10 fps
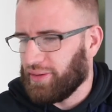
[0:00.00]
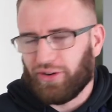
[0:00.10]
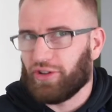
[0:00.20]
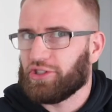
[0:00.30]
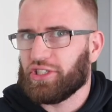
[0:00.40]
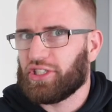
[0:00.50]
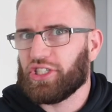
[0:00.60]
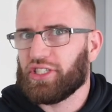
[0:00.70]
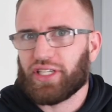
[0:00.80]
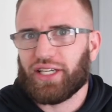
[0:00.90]
Or she
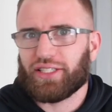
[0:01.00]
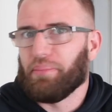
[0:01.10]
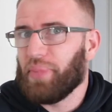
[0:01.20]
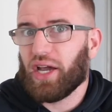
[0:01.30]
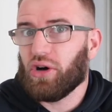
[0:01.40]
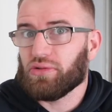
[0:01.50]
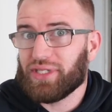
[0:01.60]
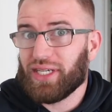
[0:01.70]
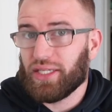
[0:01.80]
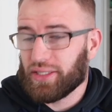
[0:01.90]
just got some big old
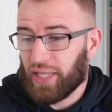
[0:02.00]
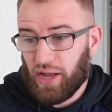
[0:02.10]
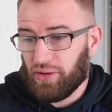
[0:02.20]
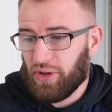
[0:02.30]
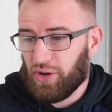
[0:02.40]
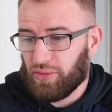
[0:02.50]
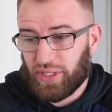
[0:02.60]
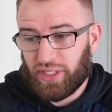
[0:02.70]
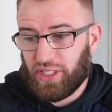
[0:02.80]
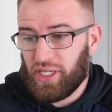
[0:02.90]
ditties. I don't know.
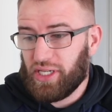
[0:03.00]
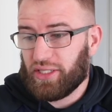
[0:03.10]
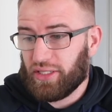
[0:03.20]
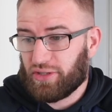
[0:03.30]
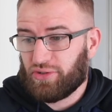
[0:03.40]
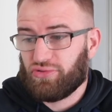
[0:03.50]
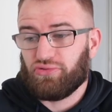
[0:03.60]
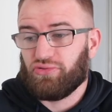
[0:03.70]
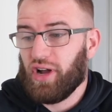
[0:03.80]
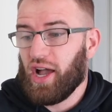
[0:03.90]
Jesus
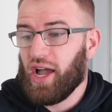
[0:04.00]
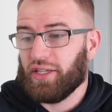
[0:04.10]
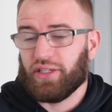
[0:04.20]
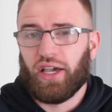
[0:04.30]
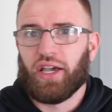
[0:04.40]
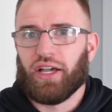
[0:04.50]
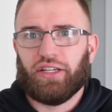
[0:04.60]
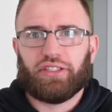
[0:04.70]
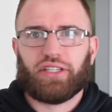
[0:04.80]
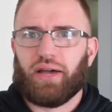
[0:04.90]
Christ.
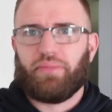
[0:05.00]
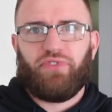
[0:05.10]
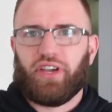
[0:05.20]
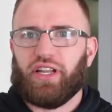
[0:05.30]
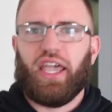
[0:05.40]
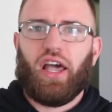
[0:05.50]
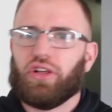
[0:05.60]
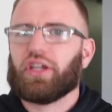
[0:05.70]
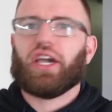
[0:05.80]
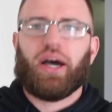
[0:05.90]
She's got a fucking
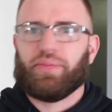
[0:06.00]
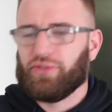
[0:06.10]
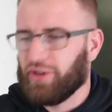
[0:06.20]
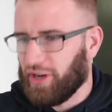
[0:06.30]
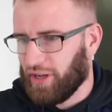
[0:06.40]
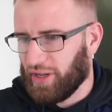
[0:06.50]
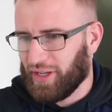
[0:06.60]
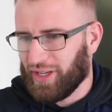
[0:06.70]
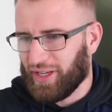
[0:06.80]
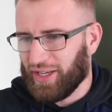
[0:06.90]
helicopter.
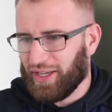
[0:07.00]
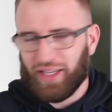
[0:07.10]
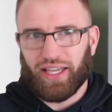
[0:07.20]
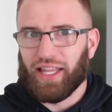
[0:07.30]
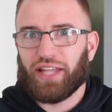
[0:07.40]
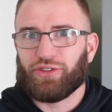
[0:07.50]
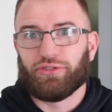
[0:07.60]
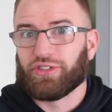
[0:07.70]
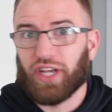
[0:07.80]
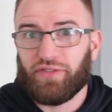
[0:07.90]
And that
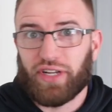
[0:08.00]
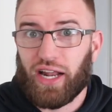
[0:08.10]
dude's loving it.